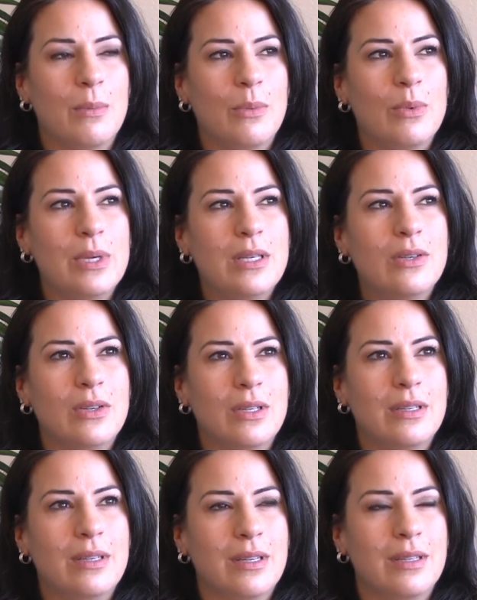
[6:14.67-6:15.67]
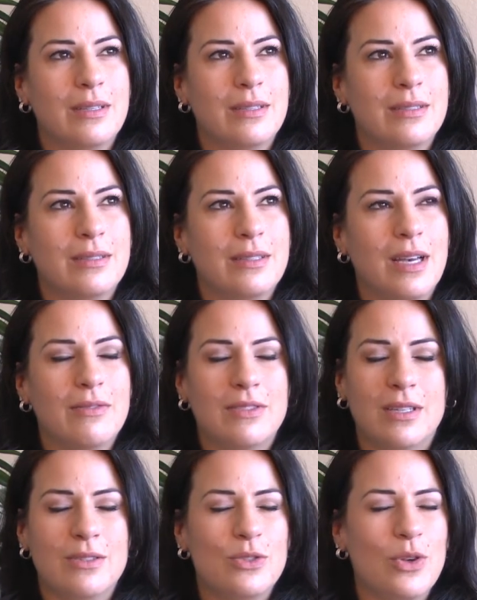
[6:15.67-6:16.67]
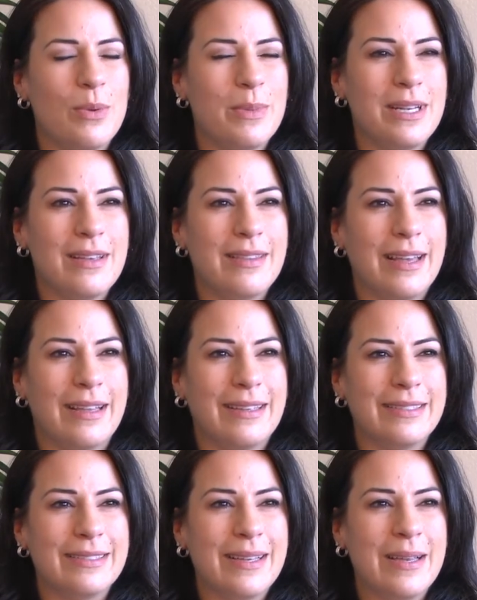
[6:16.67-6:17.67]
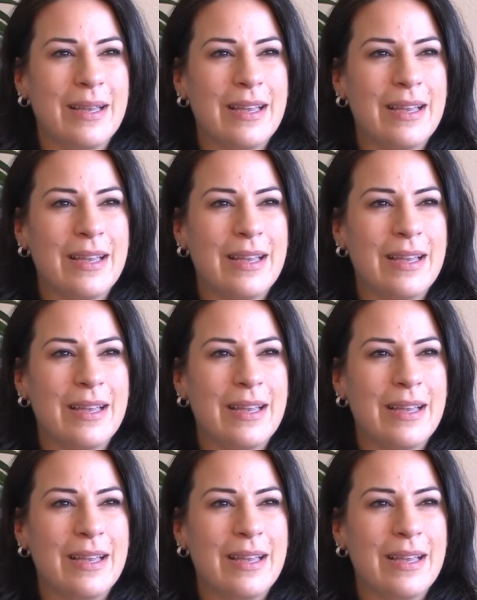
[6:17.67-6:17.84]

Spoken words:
we could have done so many things.